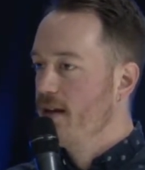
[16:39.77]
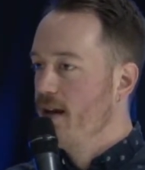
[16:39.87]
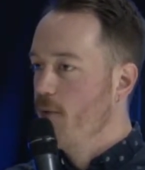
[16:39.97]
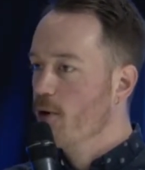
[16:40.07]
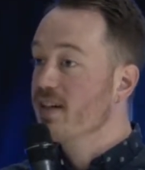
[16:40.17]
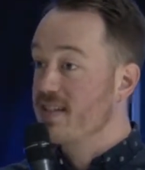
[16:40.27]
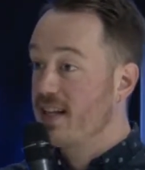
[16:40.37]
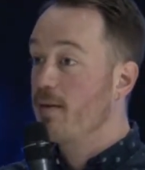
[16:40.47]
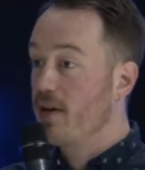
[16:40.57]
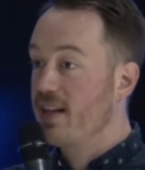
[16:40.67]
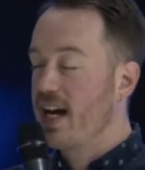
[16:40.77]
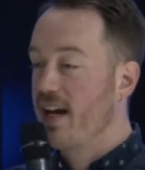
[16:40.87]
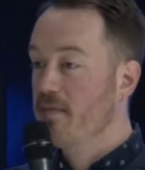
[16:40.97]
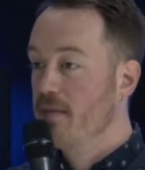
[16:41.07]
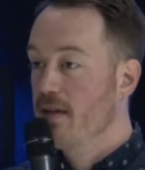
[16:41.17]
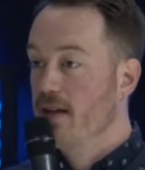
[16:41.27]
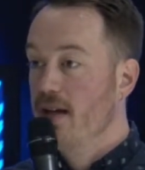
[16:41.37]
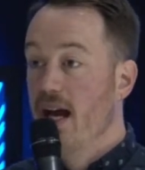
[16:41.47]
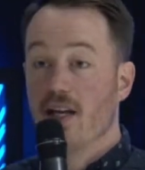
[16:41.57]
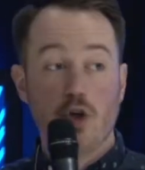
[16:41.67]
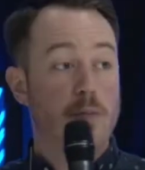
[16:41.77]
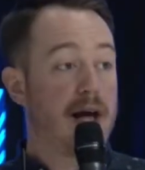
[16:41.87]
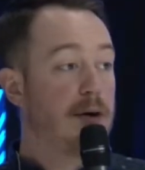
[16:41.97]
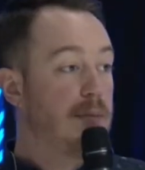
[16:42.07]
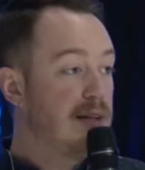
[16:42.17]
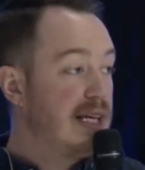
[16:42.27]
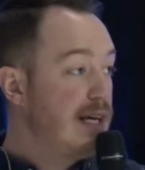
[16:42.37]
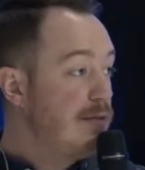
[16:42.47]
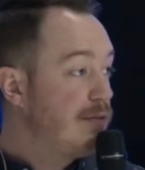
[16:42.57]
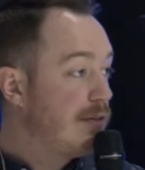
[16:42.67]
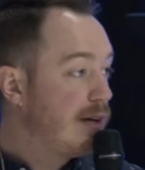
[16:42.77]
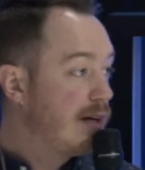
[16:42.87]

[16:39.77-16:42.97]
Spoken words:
And we're going to celebrate that. And you better believe